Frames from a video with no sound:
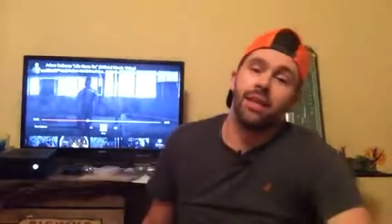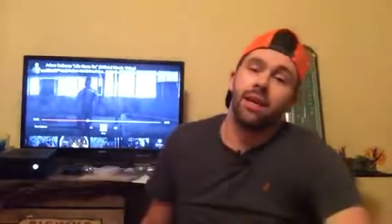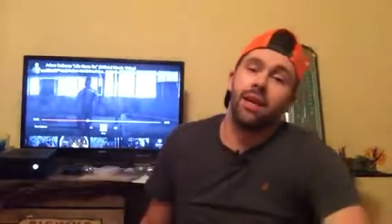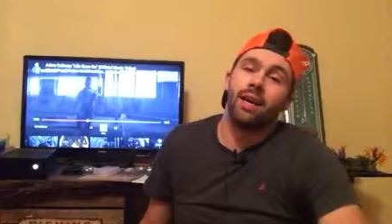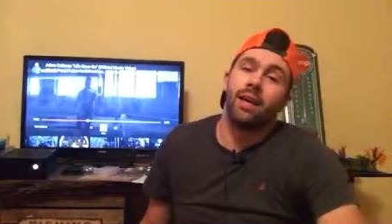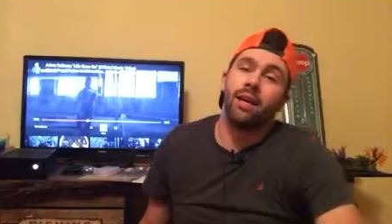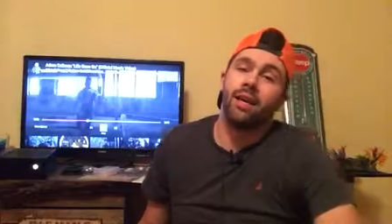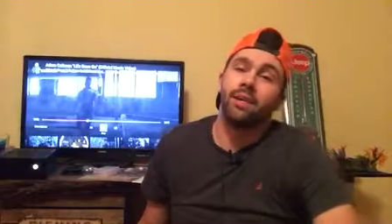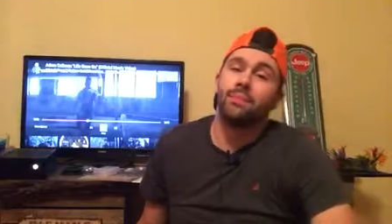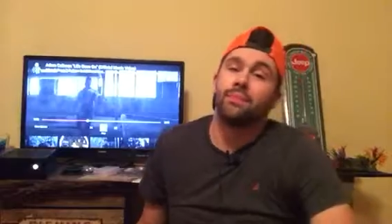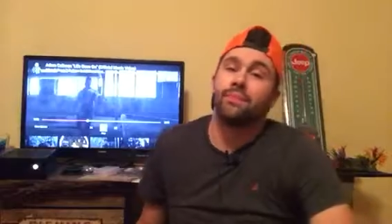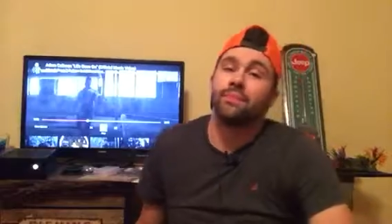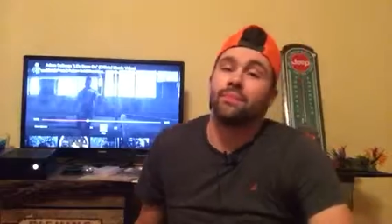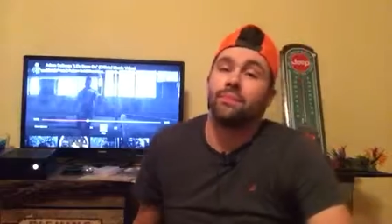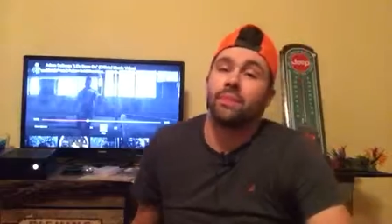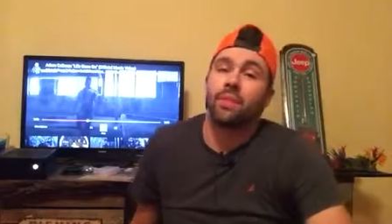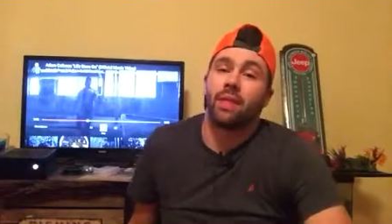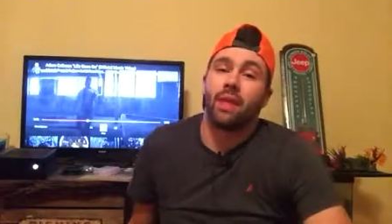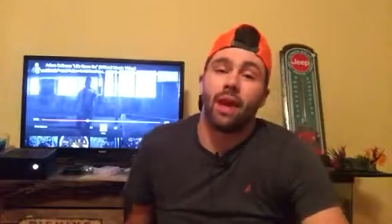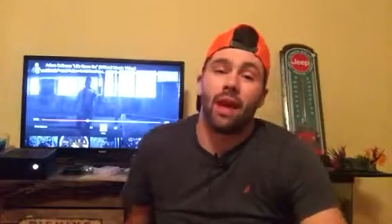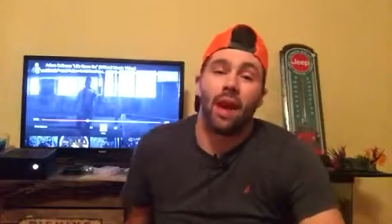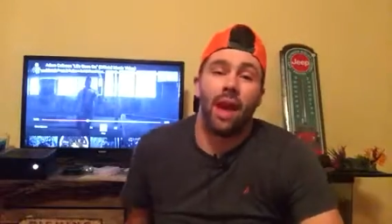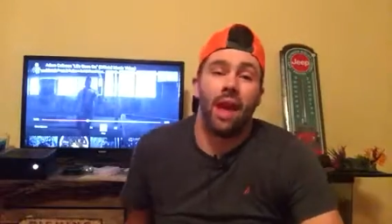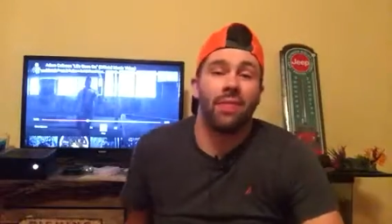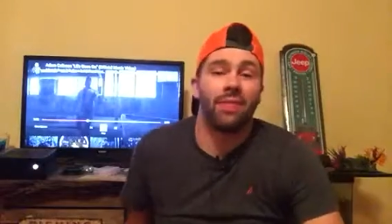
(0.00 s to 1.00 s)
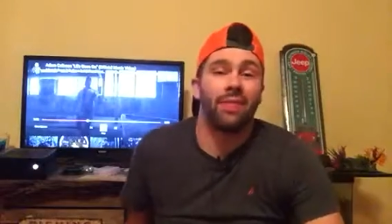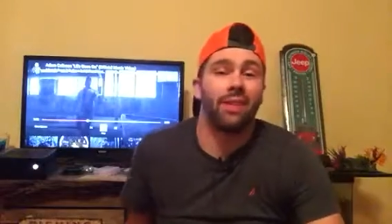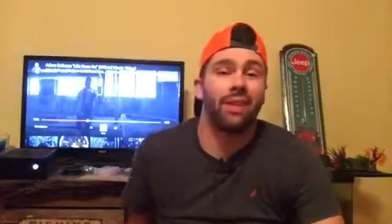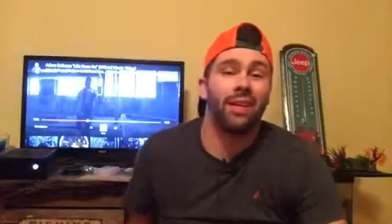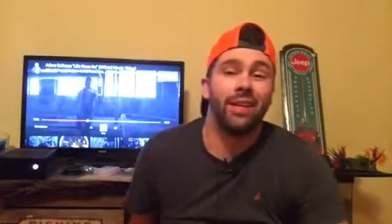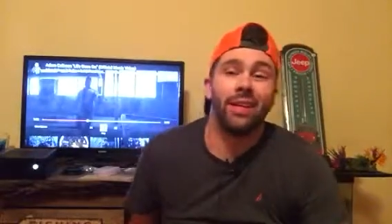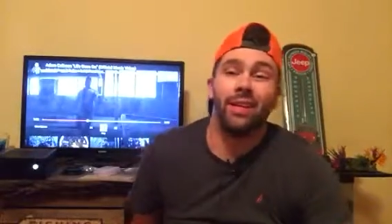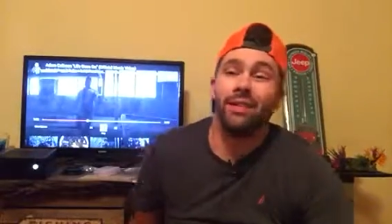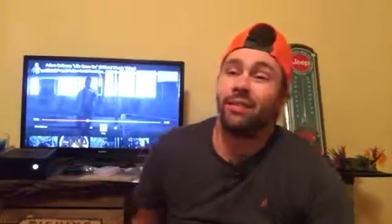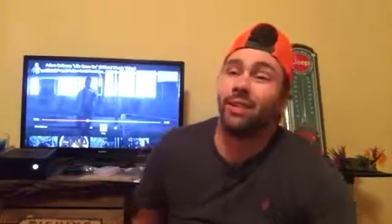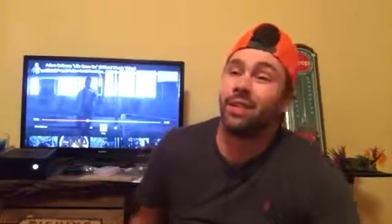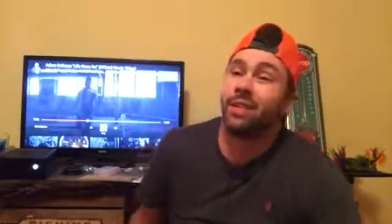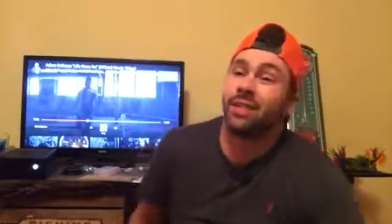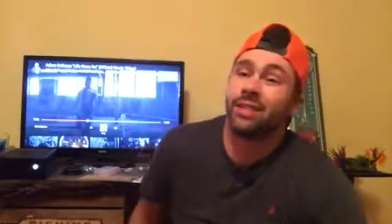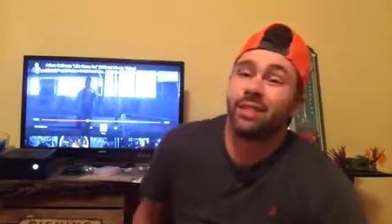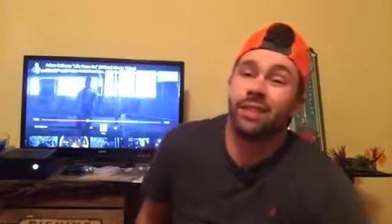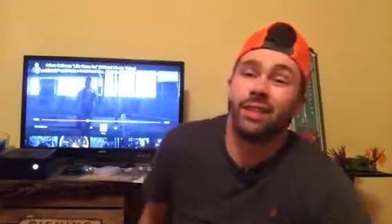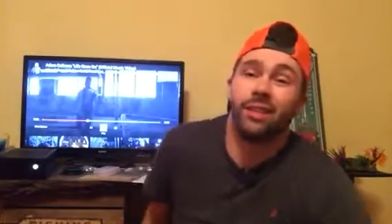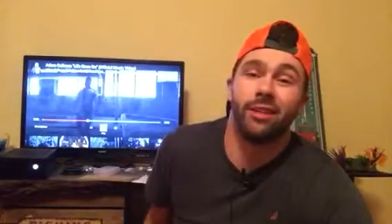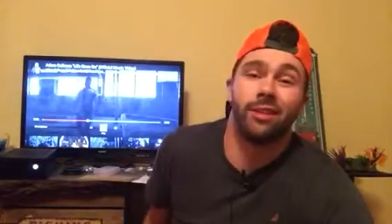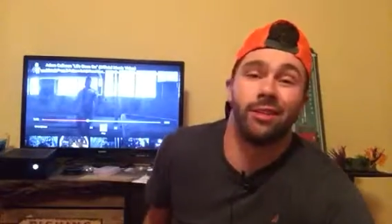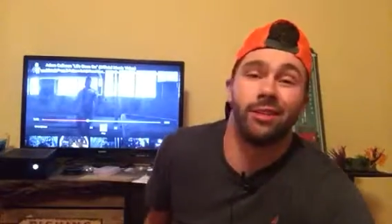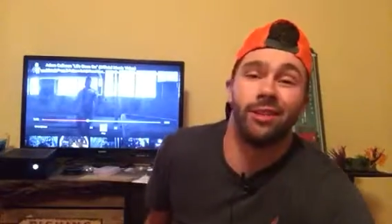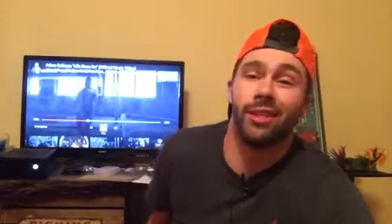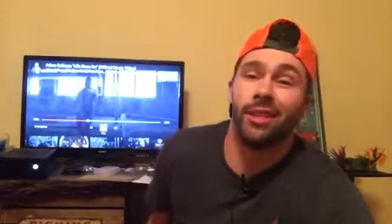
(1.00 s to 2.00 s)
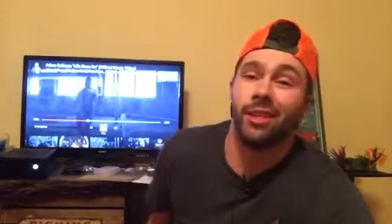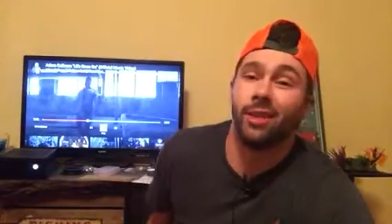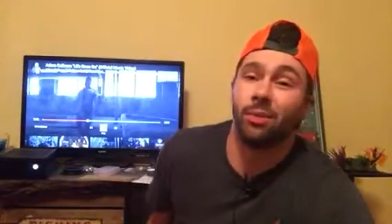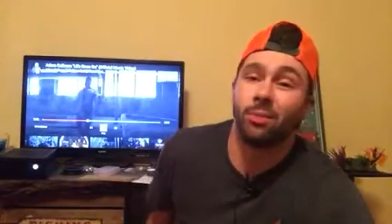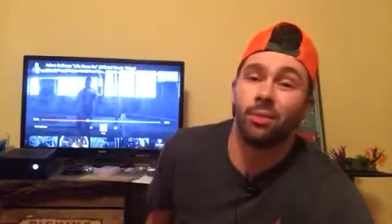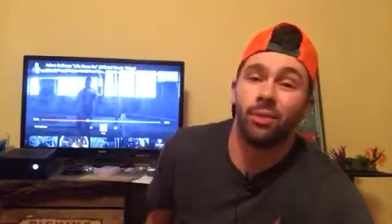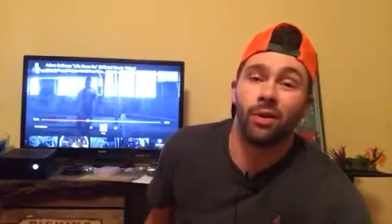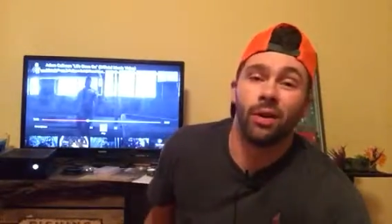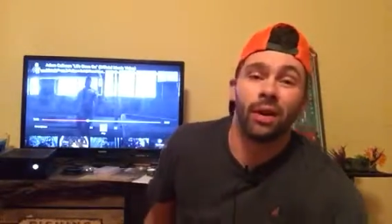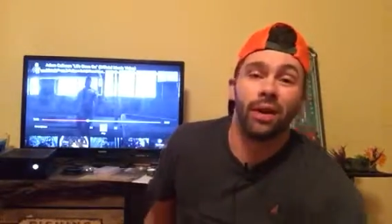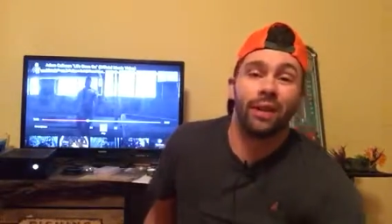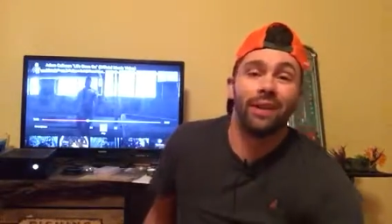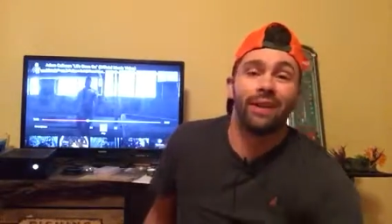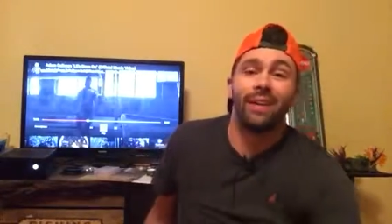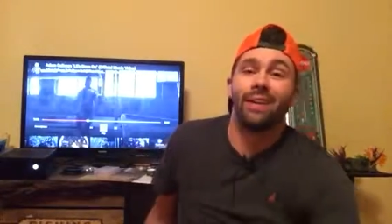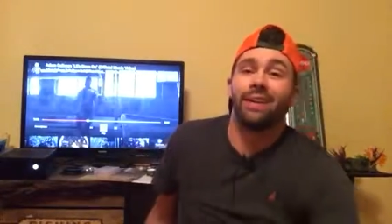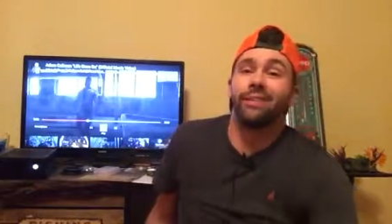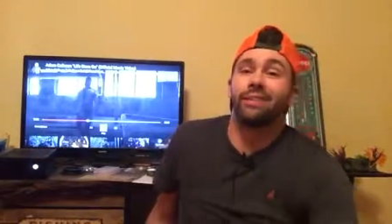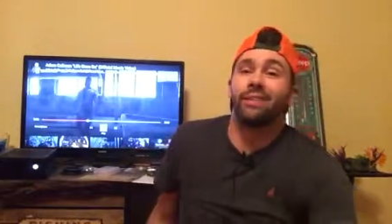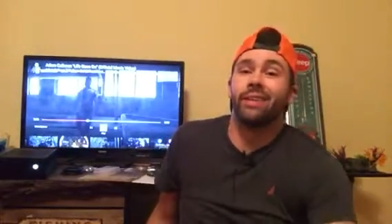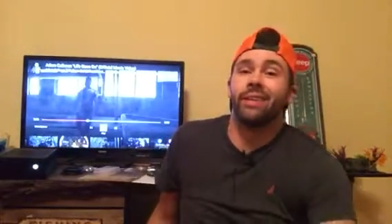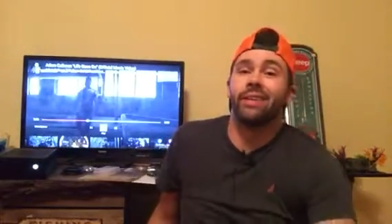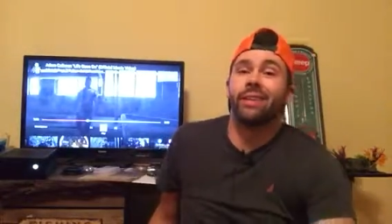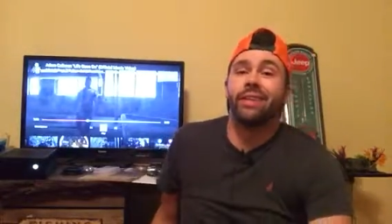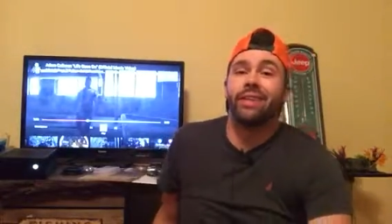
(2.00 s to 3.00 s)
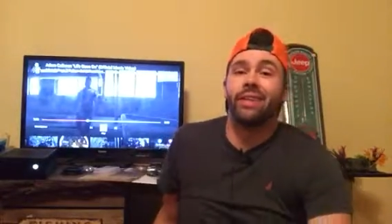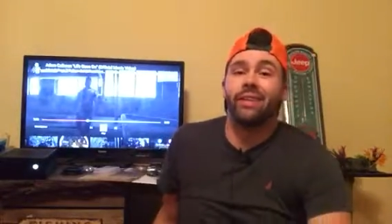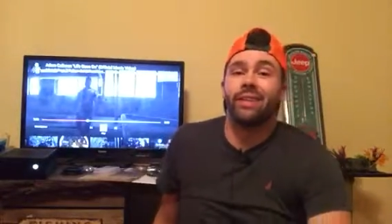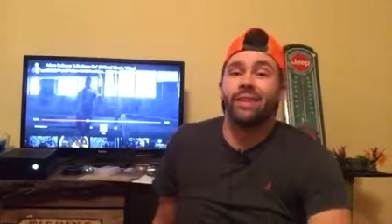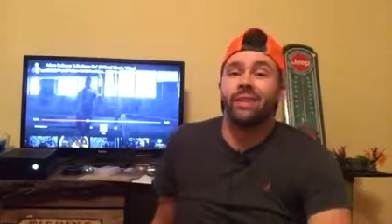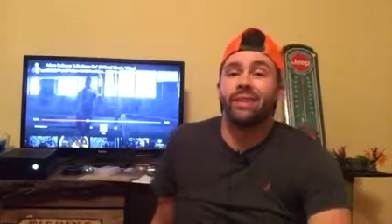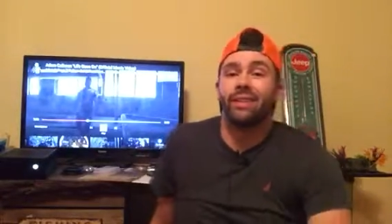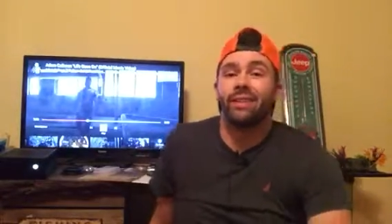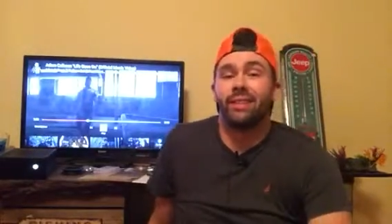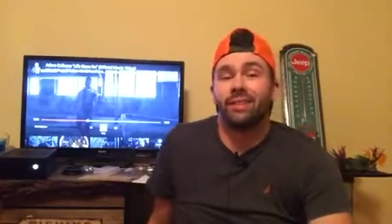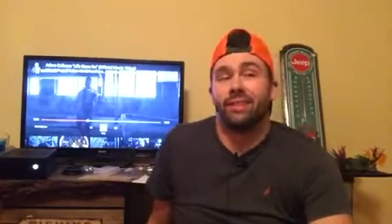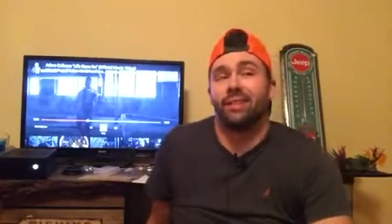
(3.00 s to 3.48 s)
Uh, I think even the sinners need a prayer every day.